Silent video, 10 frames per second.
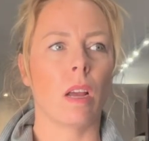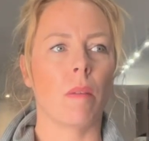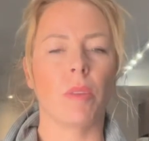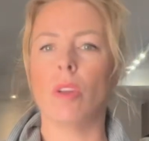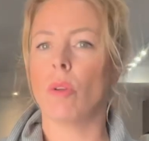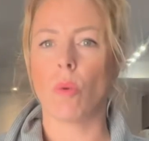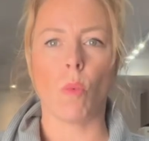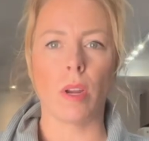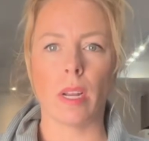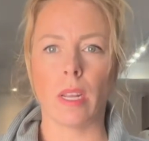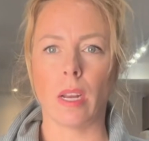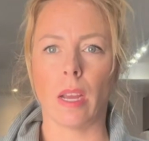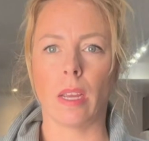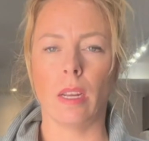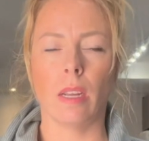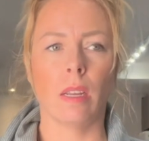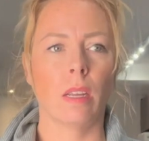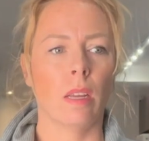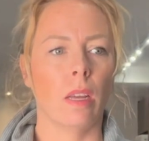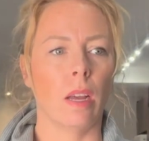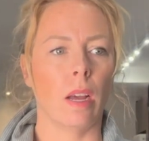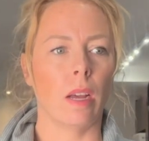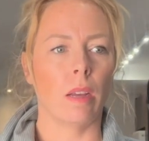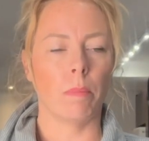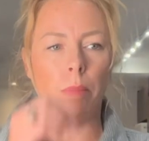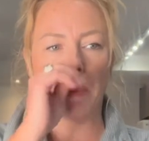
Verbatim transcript: um, you know, the 199 uh,